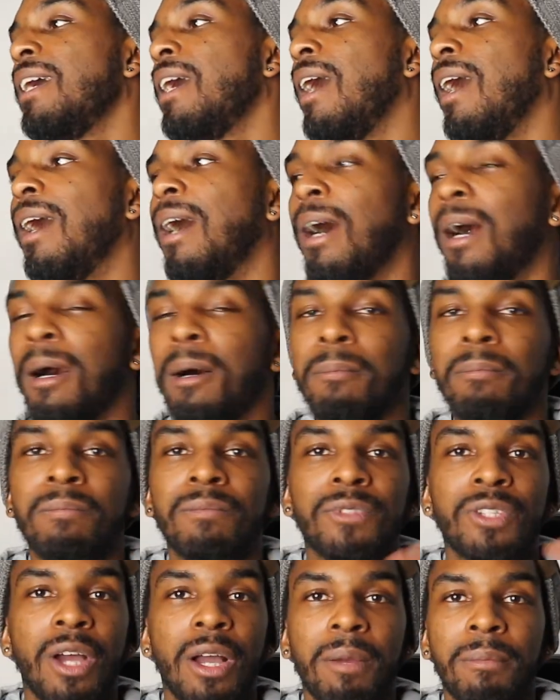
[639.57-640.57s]

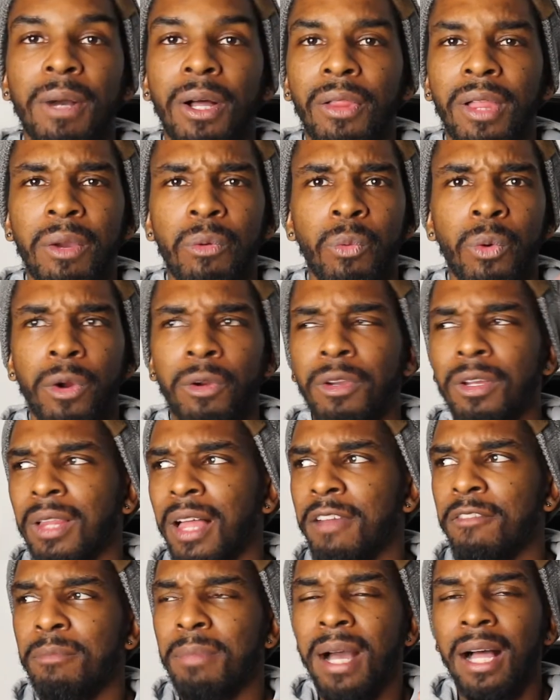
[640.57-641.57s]
Talk about like
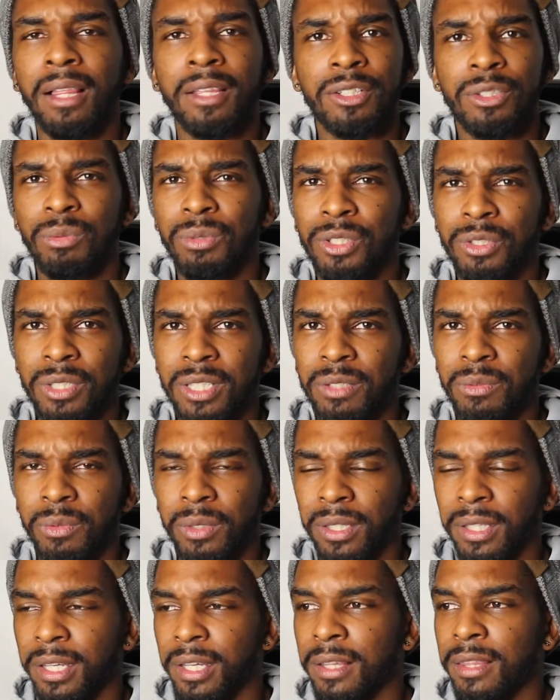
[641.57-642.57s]
work-life balance, which isn't
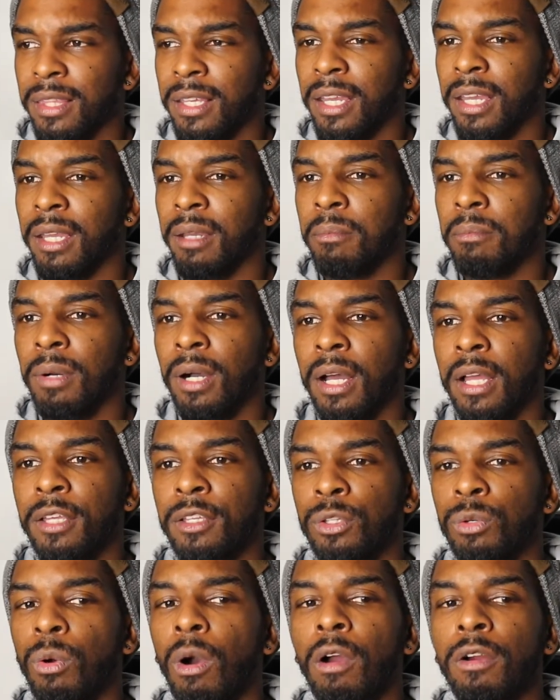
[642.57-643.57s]
really a thing, but
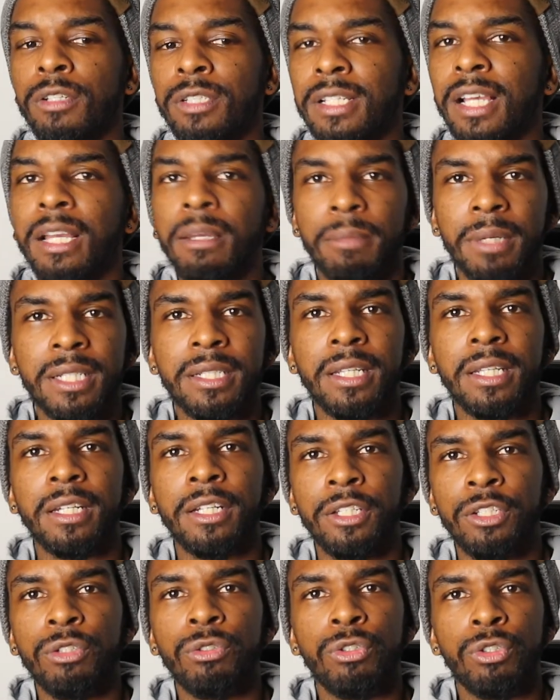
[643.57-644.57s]
you are segmented
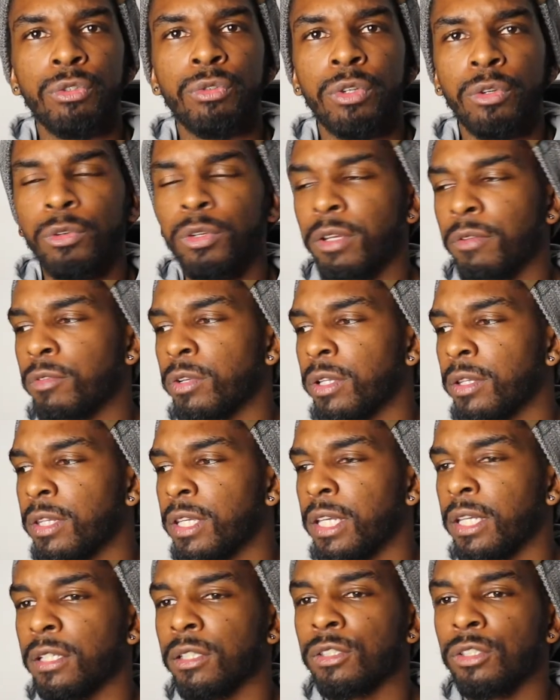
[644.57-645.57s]
and you do different
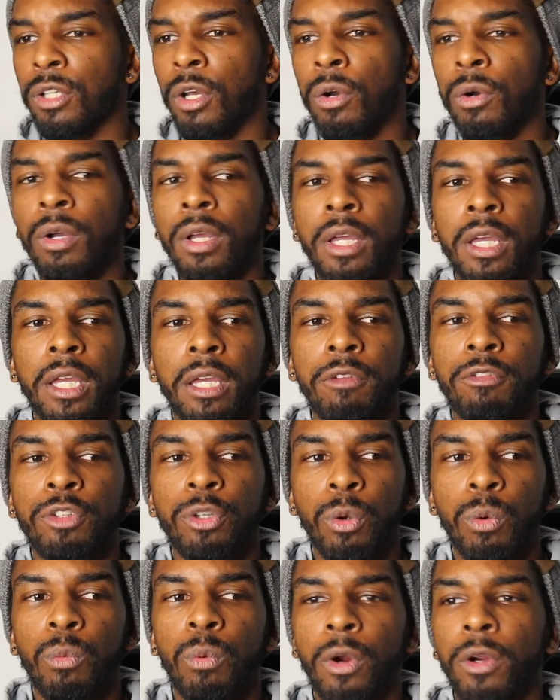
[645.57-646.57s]
things. So if
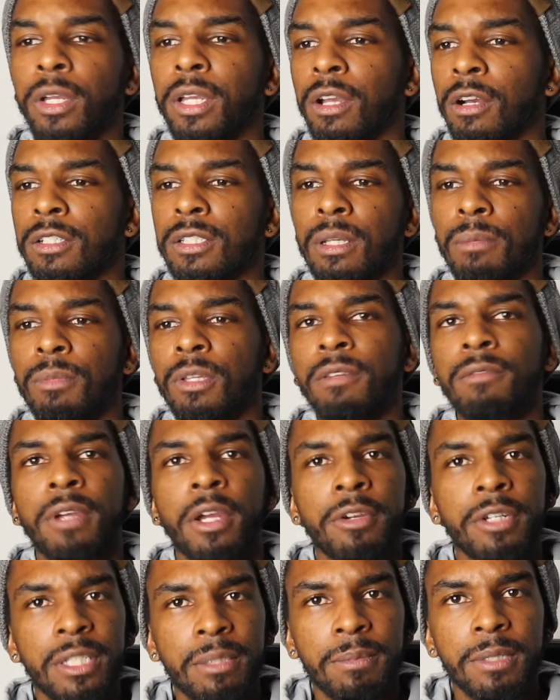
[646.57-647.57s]
you're working on something
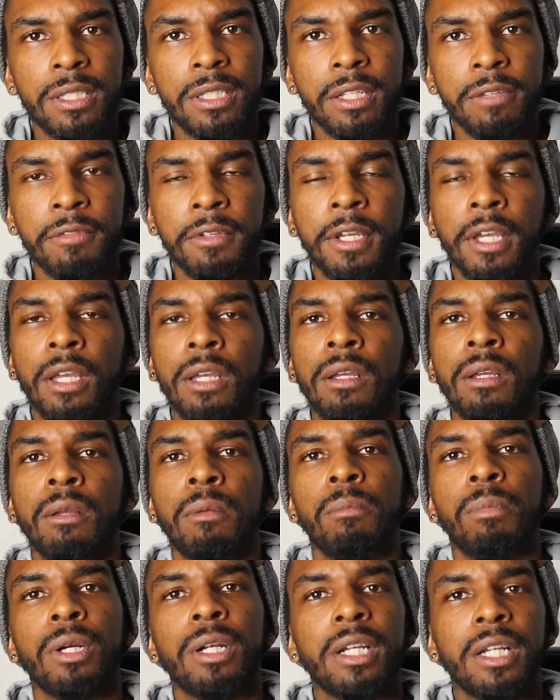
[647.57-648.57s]
very specific,
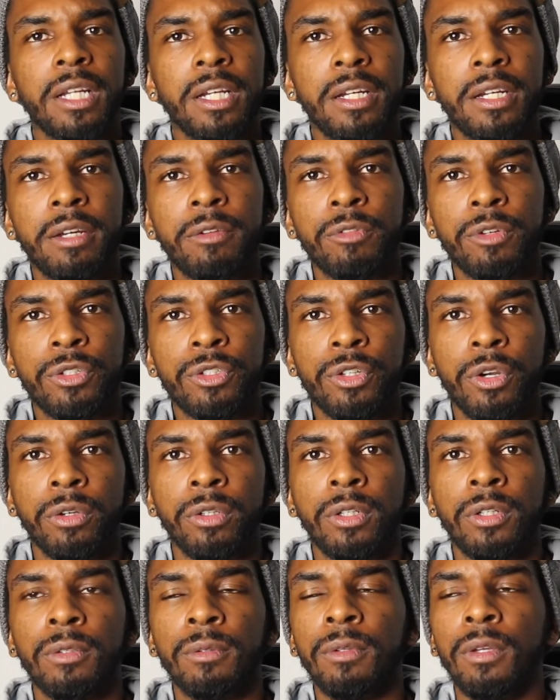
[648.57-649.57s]
put it in a different
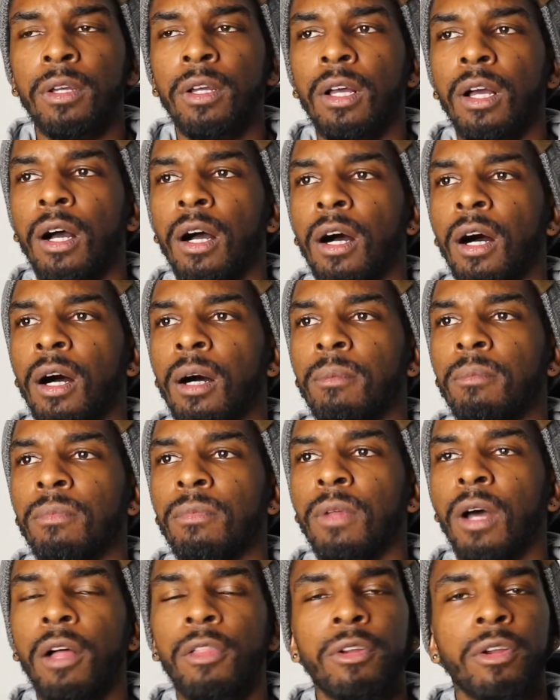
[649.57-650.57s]
journal.
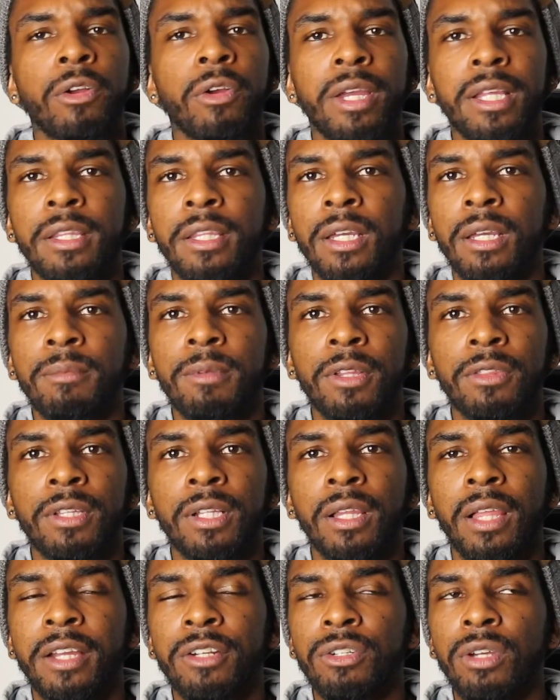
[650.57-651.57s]
Other great thing about the
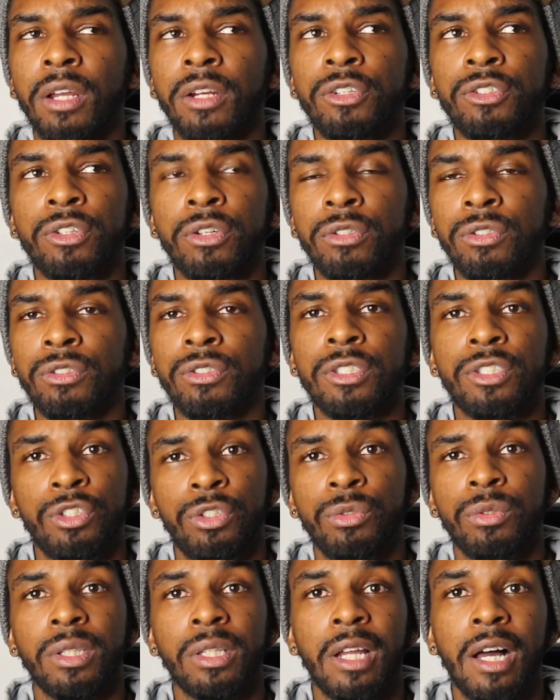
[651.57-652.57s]
electronic journals is
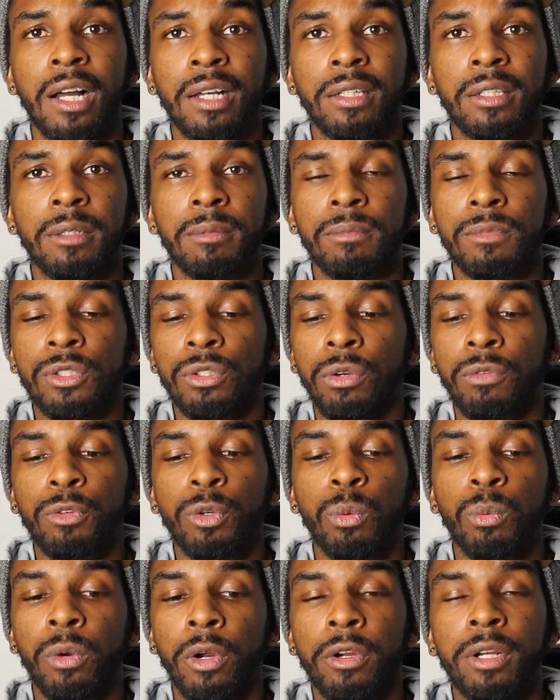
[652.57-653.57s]
you can lock them. So if
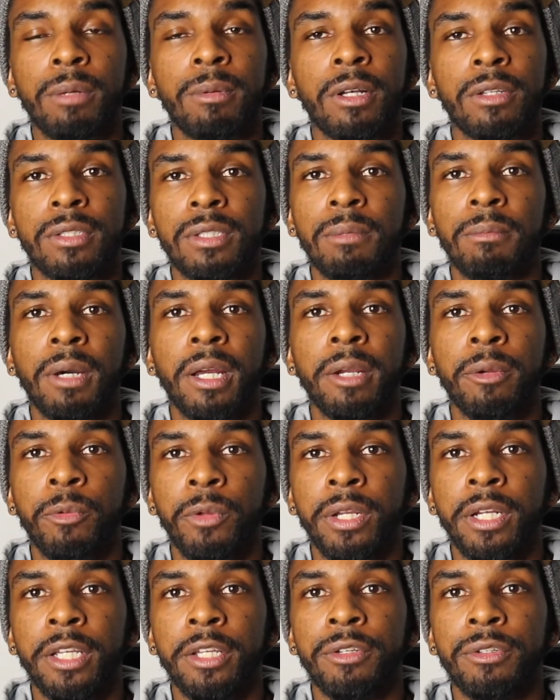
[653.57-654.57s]
you're worried about somebody
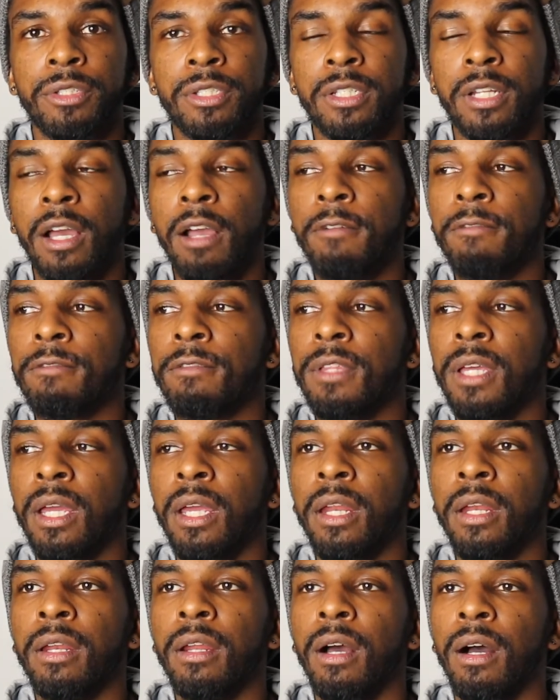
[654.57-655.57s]
reading your stuff,
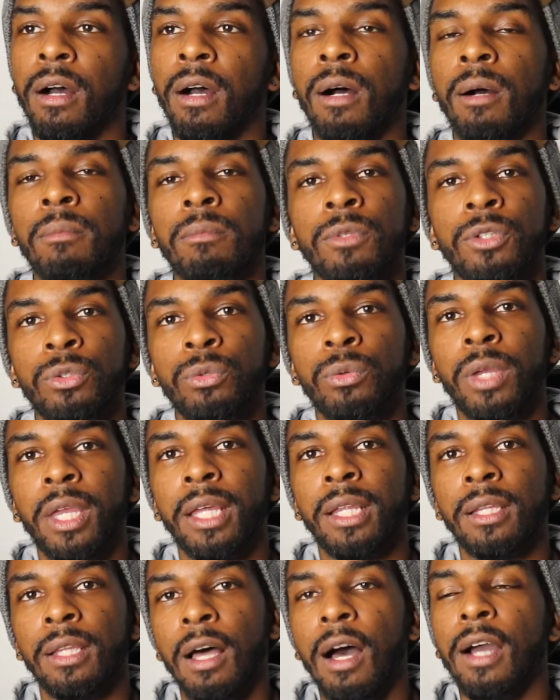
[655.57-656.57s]
then you
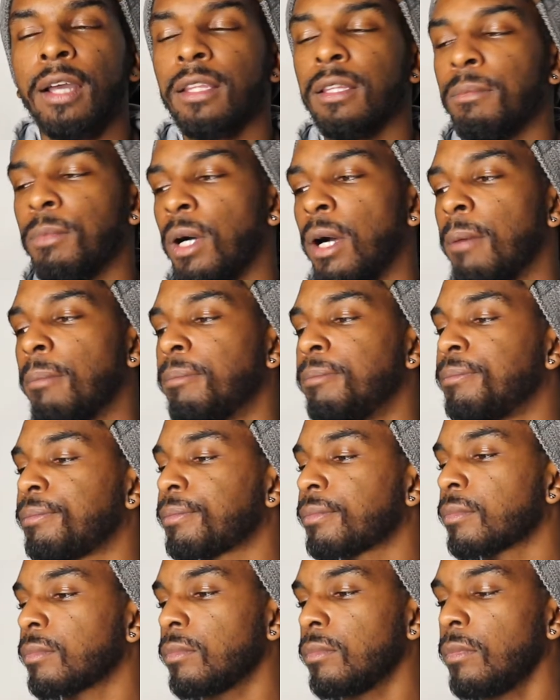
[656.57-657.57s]
can lock them up.
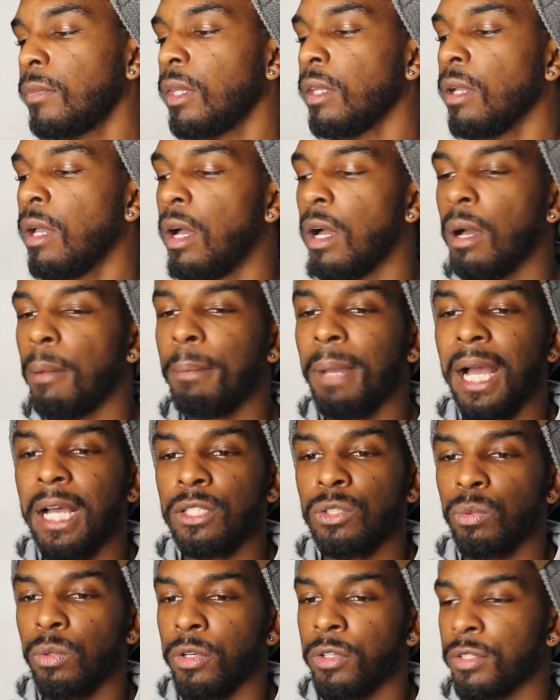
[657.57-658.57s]

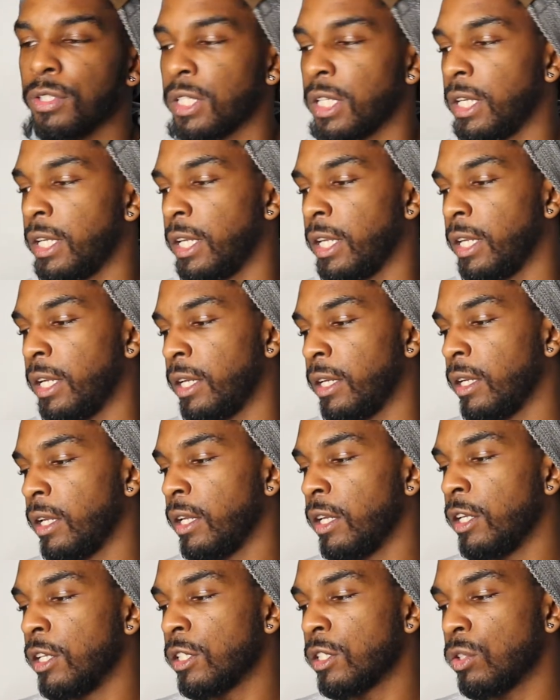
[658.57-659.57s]
Passwords and
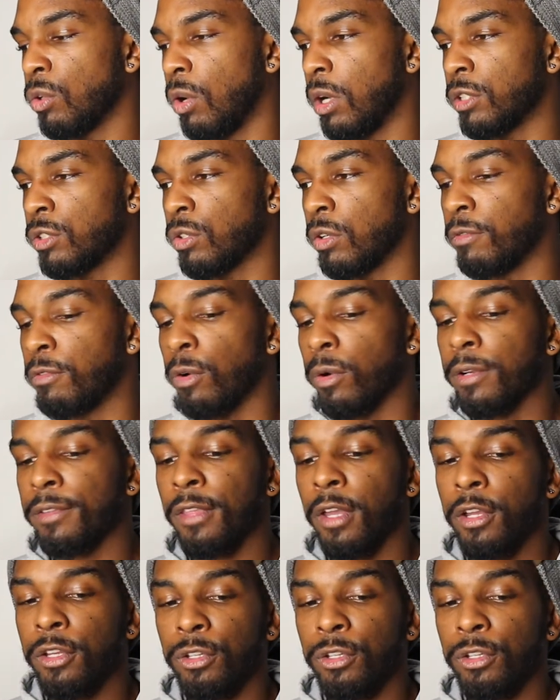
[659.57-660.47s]
so on and so forth.